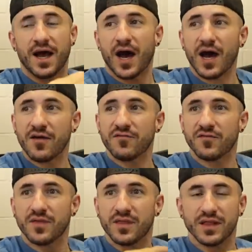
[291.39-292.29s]

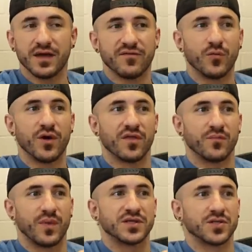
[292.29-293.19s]
I've lived with
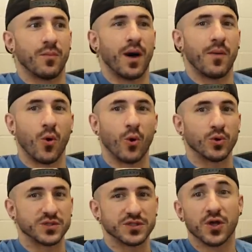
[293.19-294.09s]
based on my
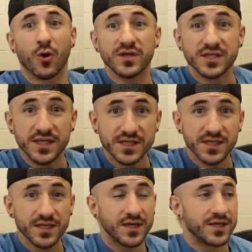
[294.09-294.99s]
morals. Is it always easy?